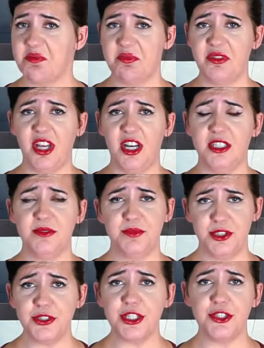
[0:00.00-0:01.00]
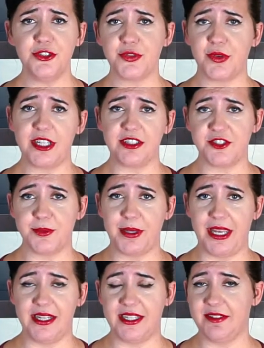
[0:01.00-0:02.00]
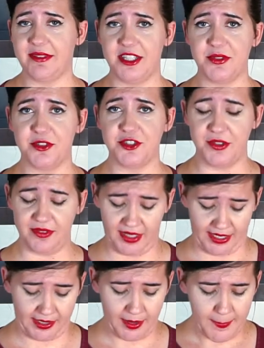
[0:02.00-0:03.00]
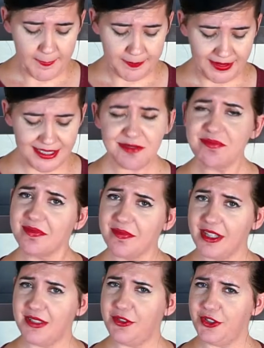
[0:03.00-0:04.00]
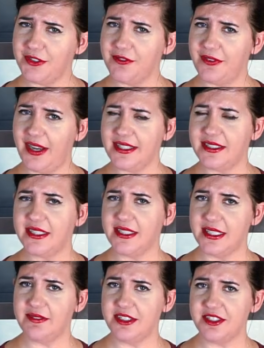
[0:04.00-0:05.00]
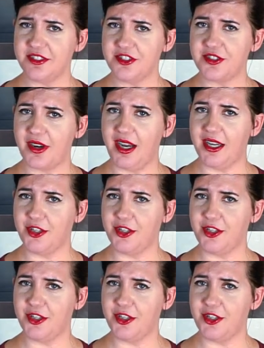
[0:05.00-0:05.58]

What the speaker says: No, you can use regular spaghetti if that's what you like, but if you can find it, give this a try.